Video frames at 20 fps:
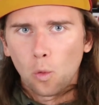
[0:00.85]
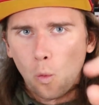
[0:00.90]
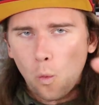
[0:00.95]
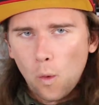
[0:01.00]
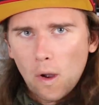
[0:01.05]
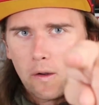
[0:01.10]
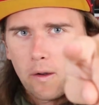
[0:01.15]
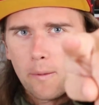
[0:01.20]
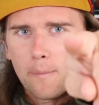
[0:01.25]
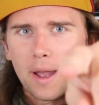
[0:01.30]

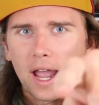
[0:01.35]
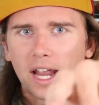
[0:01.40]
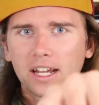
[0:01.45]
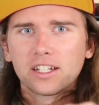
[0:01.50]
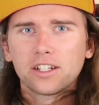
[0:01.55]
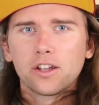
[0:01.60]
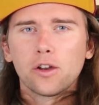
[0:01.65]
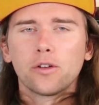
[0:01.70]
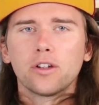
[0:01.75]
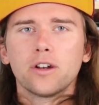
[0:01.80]
Welcome back
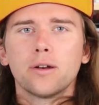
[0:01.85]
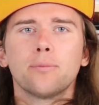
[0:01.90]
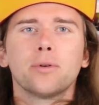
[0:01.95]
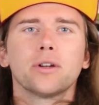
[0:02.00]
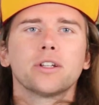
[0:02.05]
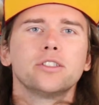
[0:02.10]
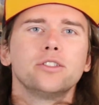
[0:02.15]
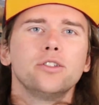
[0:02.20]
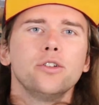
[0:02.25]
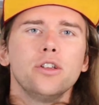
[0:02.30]
to Coconut
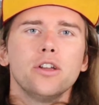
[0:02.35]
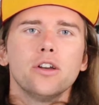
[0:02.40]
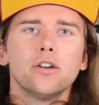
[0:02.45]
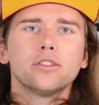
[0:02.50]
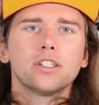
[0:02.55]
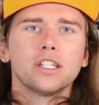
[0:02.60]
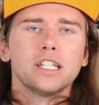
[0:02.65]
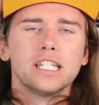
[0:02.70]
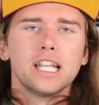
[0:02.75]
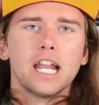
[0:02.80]
Brick
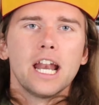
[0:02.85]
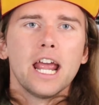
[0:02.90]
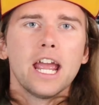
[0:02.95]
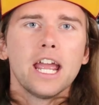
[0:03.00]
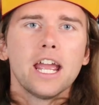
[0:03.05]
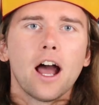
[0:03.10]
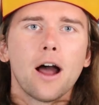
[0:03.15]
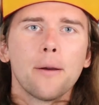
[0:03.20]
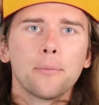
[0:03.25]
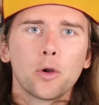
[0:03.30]
Studios, and
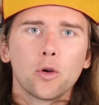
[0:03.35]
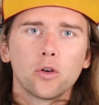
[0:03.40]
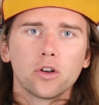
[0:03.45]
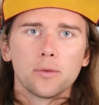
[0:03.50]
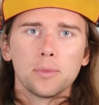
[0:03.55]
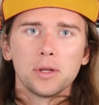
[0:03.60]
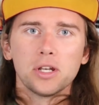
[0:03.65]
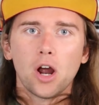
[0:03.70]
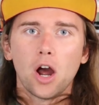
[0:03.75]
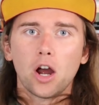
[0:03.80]
today I'm going
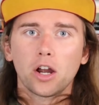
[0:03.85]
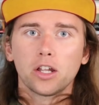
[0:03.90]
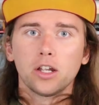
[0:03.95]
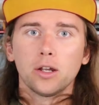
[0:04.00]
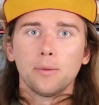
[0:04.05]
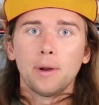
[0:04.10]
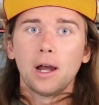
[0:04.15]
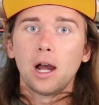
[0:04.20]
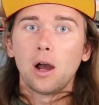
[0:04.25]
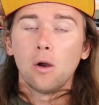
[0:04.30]
to be
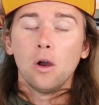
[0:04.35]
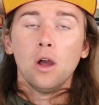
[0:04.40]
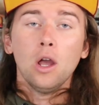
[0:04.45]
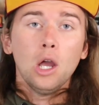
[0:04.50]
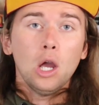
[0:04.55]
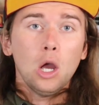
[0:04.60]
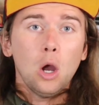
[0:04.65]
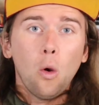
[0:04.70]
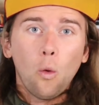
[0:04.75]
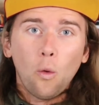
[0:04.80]
talking about
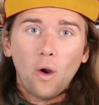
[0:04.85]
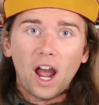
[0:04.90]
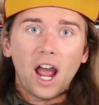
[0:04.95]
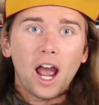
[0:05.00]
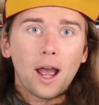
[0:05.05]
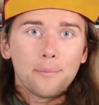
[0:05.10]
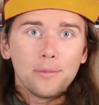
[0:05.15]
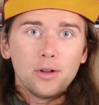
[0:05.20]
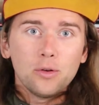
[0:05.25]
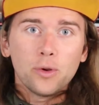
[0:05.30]
what
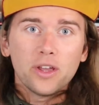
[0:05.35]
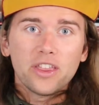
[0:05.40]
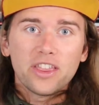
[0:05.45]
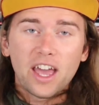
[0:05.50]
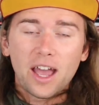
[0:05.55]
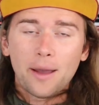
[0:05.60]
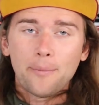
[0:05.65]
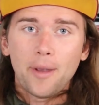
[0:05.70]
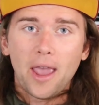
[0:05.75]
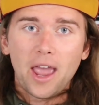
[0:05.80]
happened with
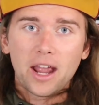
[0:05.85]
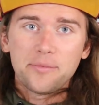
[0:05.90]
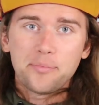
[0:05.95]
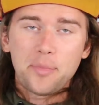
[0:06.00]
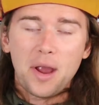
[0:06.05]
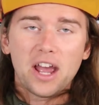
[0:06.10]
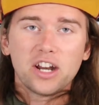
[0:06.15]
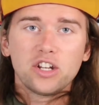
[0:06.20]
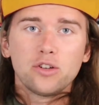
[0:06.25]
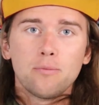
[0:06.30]
that Bad
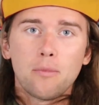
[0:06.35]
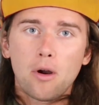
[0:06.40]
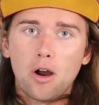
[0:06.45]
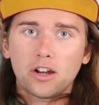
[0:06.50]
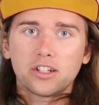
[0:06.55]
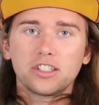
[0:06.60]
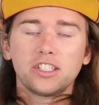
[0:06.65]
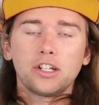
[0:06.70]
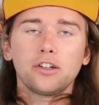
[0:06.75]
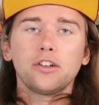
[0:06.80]
Batch
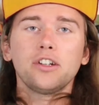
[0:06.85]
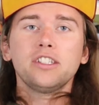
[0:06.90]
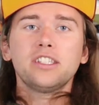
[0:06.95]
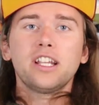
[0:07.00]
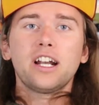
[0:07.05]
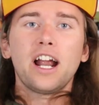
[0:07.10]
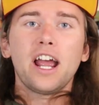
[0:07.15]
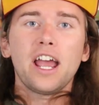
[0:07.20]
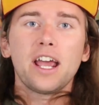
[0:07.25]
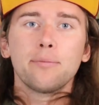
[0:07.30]
mock series
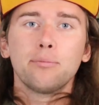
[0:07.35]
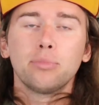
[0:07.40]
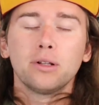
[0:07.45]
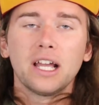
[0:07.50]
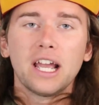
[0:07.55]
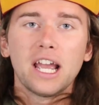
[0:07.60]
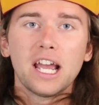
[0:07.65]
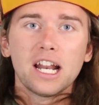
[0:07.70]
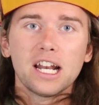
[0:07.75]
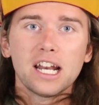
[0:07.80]
that I had
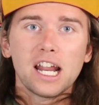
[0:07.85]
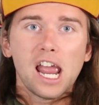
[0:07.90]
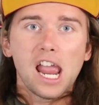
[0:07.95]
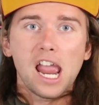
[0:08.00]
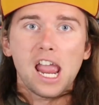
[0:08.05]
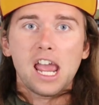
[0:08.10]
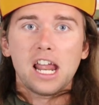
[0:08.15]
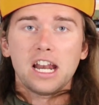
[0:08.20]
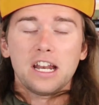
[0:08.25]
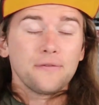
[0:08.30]
planned,
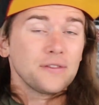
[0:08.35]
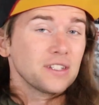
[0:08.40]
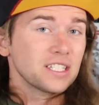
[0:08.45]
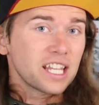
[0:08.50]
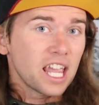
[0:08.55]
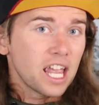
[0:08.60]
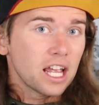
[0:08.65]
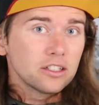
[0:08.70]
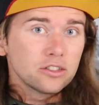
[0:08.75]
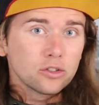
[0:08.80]
and if it's
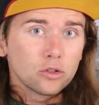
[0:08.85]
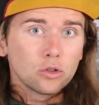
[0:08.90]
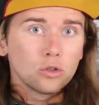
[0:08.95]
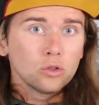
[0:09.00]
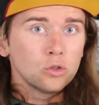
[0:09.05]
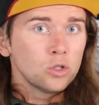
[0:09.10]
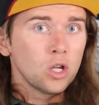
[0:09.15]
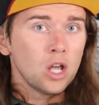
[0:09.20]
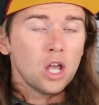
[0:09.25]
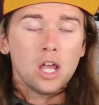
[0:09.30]

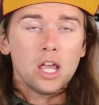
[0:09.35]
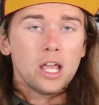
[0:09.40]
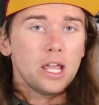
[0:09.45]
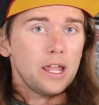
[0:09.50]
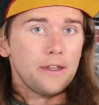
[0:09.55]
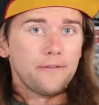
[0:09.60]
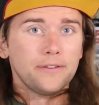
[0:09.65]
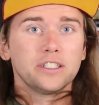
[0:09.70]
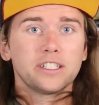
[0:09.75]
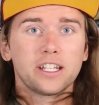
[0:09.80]
canceled,
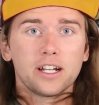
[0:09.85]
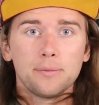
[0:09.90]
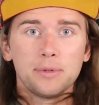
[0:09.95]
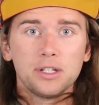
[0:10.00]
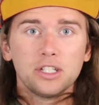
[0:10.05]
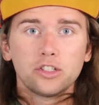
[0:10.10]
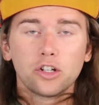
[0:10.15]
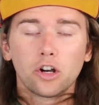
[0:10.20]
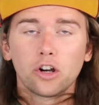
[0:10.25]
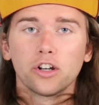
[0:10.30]
if it's going to
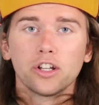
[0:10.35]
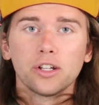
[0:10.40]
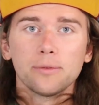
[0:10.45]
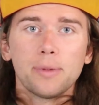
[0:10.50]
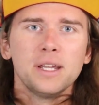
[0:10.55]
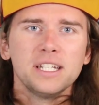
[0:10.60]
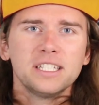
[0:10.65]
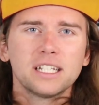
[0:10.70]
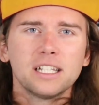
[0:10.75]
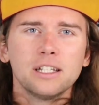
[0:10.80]
be starting,
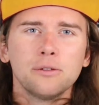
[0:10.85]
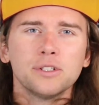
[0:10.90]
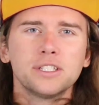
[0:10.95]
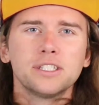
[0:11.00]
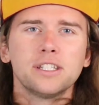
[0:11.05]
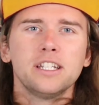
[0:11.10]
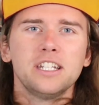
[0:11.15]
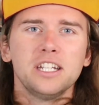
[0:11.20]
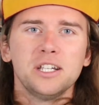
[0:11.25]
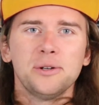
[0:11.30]
basically what's
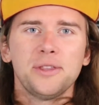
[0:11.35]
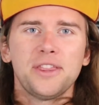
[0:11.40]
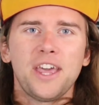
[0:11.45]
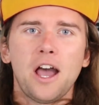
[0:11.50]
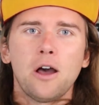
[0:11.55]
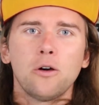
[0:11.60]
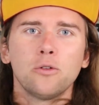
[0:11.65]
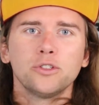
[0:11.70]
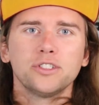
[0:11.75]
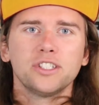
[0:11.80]
the deal with
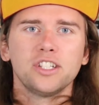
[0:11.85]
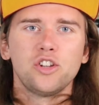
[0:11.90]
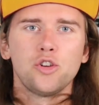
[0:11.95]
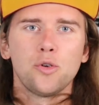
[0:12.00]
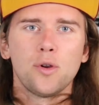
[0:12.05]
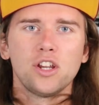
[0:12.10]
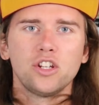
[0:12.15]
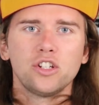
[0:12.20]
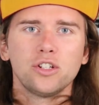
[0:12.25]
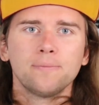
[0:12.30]
that whole
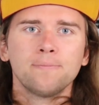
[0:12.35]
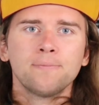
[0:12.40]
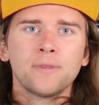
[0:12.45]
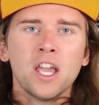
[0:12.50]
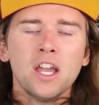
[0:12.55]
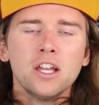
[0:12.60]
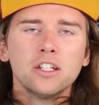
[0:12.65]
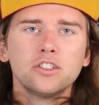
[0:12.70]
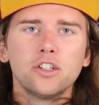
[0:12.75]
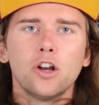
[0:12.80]
situation.
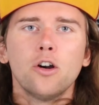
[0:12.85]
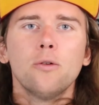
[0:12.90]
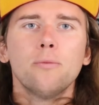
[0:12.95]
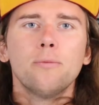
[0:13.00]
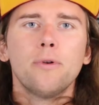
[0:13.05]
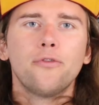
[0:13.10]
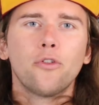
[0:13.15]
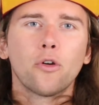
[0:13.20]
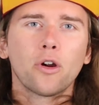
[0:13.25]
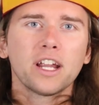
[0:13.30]
So
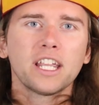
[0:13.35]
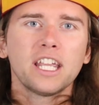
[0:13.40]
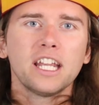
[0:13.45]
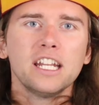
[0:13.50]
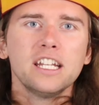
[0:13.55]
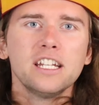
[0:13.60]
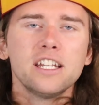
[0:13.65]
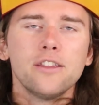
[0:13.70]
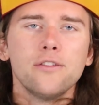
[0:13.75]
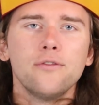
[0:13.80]
before I get
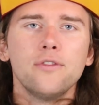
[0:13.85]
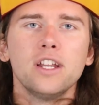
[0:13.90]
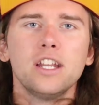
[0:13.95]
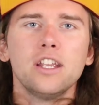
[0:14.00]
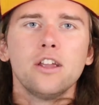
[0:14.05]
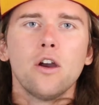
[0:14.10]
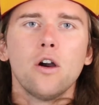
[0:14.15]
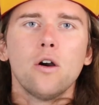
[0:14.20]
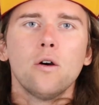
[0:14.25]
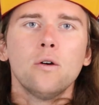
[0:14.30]
into the
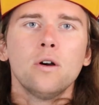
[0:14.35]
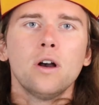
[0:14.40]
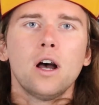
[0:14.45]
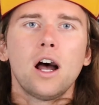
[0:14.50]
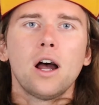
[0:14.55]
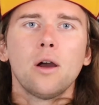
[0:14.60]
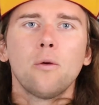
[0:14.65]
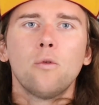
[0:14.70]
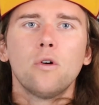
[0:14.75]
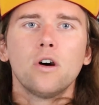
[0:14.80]
video,
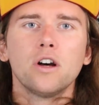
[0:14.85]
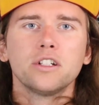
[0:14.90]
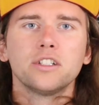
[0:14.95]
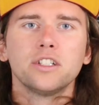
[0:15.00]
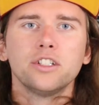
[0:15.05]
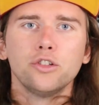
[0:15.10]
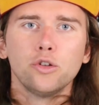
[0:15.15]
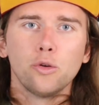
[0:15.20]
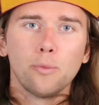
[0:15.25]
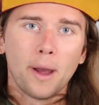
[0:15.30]
I want
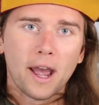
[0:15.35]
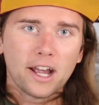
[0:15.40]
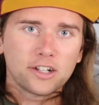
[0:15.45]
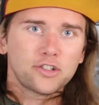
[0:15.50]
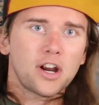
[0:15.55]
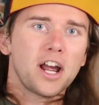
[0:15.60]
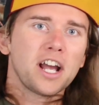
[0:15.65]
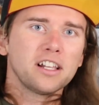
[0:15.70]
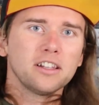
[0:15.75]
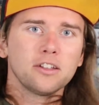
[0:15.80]
to
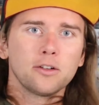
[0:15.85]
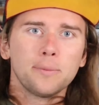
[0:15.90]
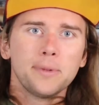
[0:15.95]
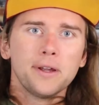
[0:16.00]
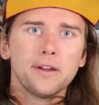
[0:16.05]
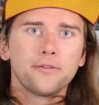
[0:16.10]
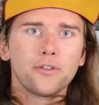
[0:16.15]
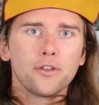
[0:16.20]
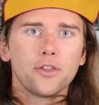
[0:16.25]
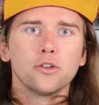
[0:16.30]
backtrack a little
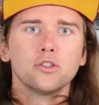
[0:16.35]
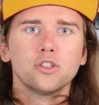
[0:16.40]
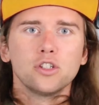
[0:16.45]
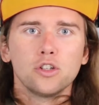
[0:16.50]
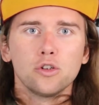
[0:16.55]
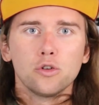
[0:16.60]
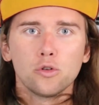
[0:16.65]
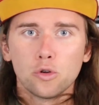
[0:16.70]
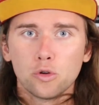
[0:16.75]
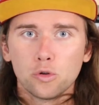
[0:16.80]
bit for those of
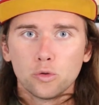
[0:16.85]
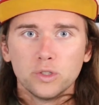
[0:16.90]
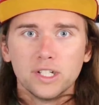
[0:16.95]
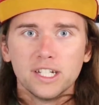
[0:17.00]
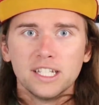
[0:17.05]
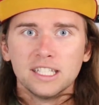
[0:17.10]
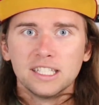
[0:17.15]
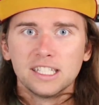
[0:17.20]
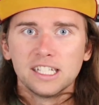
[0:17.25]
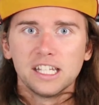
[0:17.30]
you who
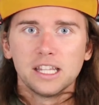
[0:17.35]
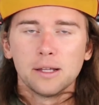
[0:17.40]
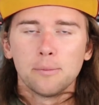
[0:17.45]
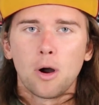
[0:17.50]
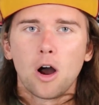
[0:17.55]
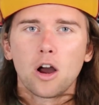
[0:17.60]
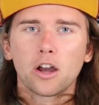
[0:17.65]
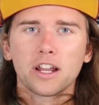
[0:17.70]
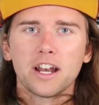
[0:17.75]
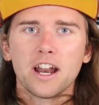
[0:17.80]
didn't see the
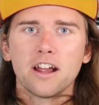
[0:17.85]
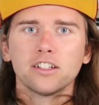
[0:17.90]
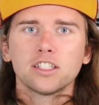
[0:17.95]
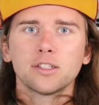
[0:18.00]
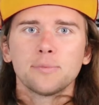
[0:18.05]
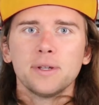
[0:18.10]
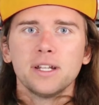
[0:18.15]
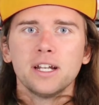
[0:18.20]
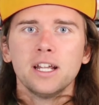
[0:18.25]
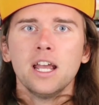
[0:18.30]
mock
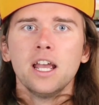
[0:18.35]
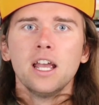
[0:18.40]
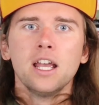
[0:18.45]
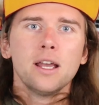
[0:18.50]
announcement.